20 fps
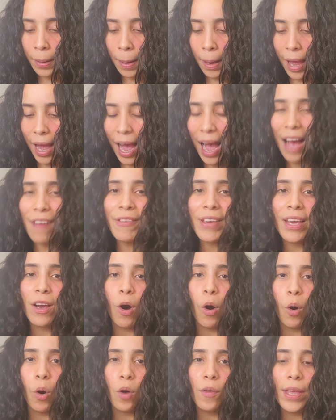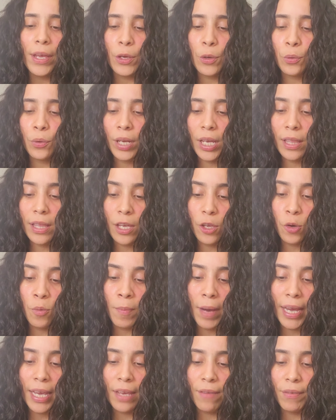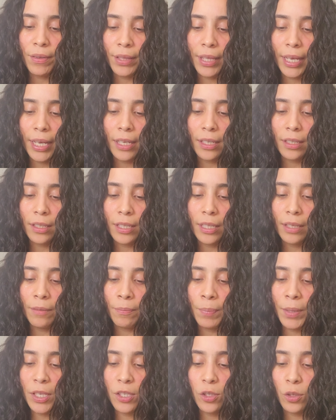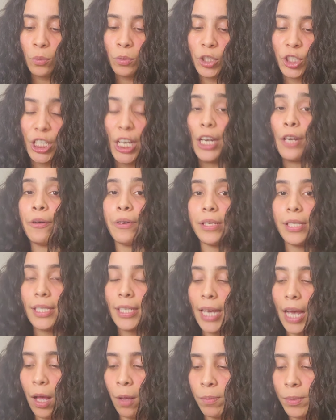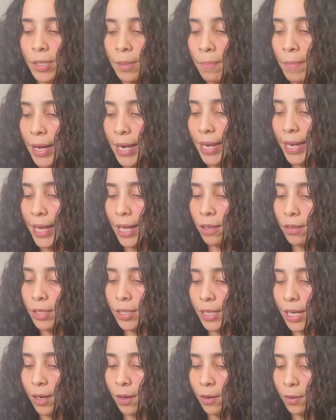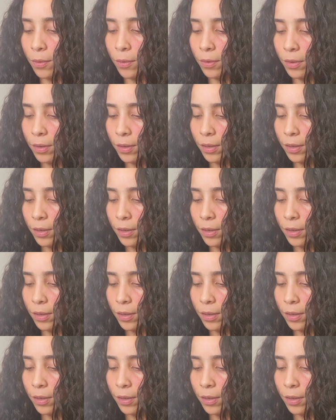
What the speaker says: having all that you need, that you might even like be so generous to help somebody else out.